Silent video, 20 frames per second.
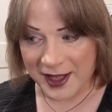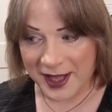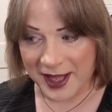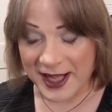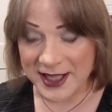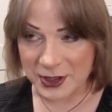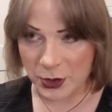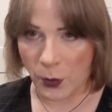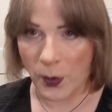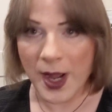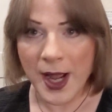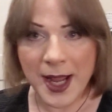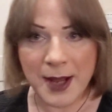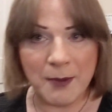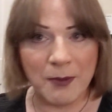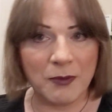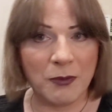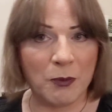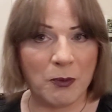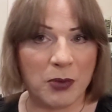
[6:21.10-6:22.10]
It's
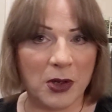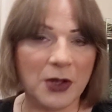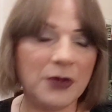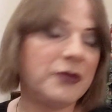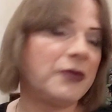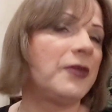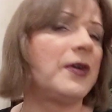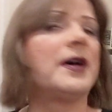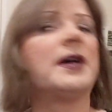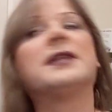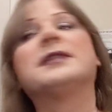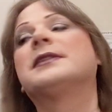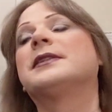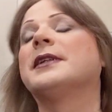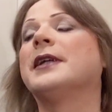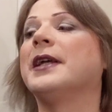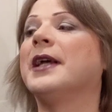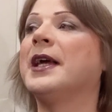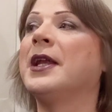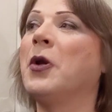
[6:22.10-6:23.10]
quite
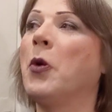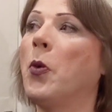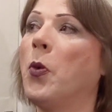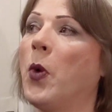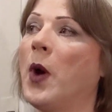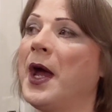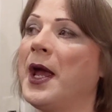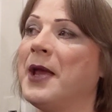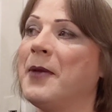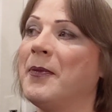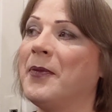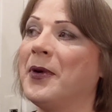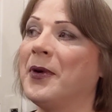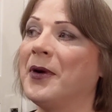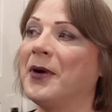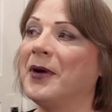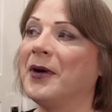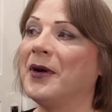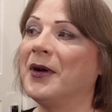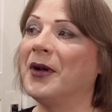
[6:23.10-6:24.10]
bloodthirsty in a way,
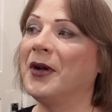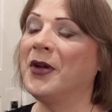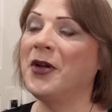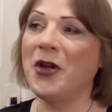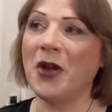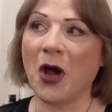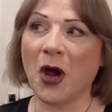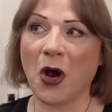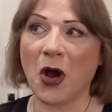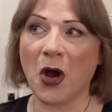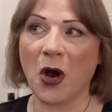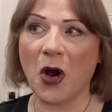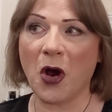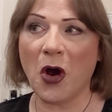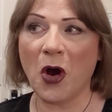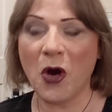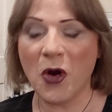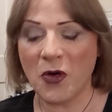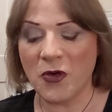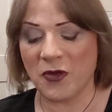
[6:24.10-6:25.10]
but not
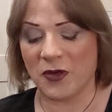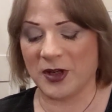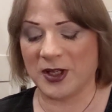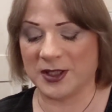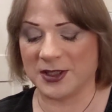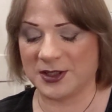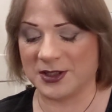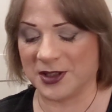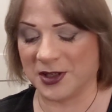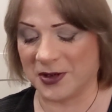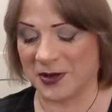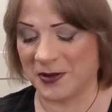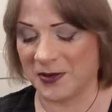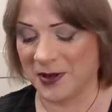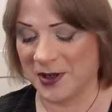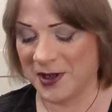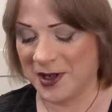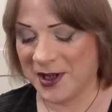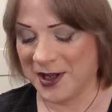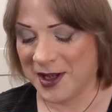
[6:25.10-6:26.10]
overly so.
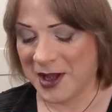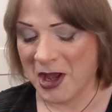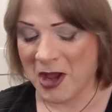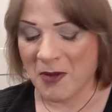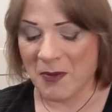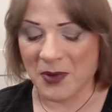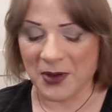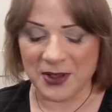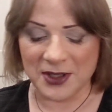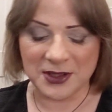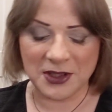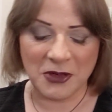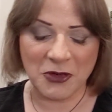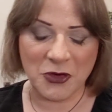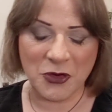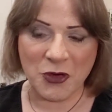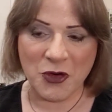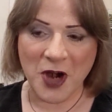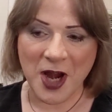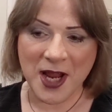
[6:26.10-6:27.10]
But there's a
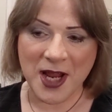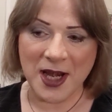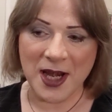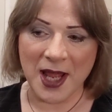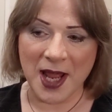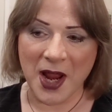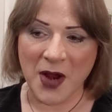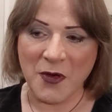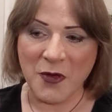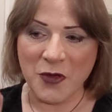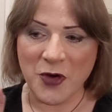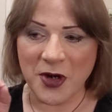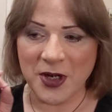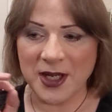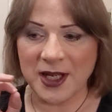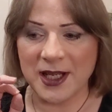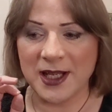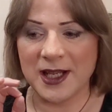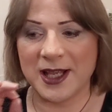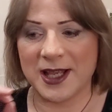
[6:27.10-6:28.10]
great
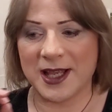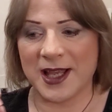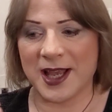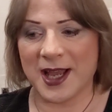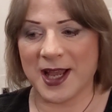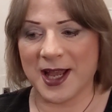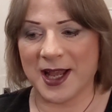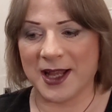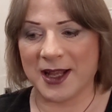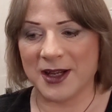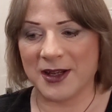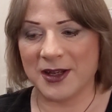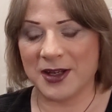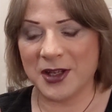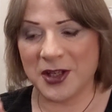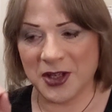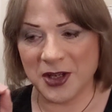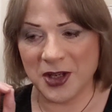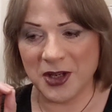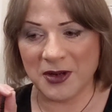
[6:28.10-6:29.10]
running gag.
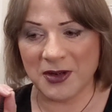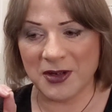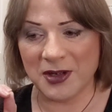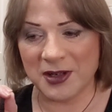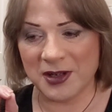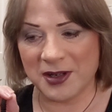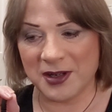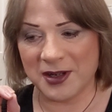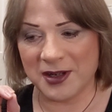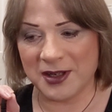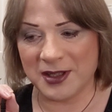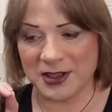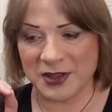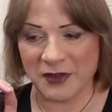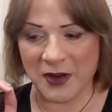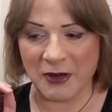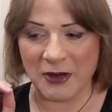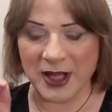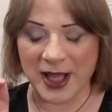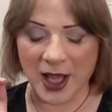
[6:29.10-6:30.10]
There's a
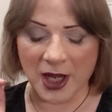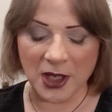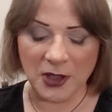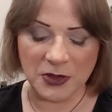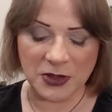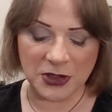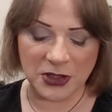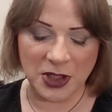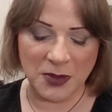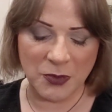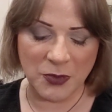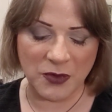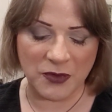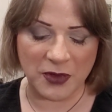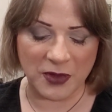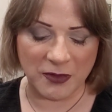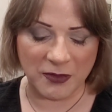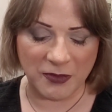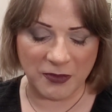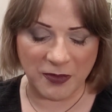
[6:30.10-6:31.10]
very gallows humour with
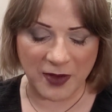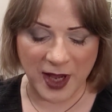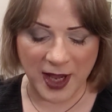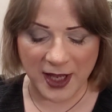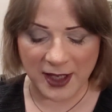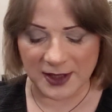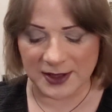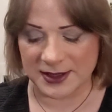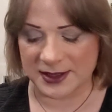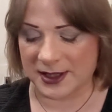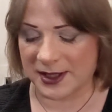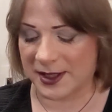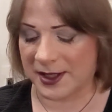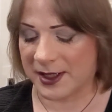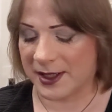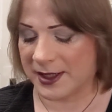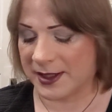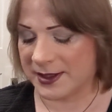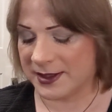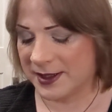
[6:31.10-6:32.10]
the violence in
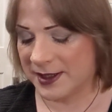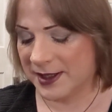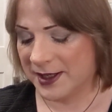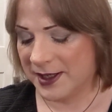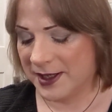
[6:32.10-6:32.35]
this.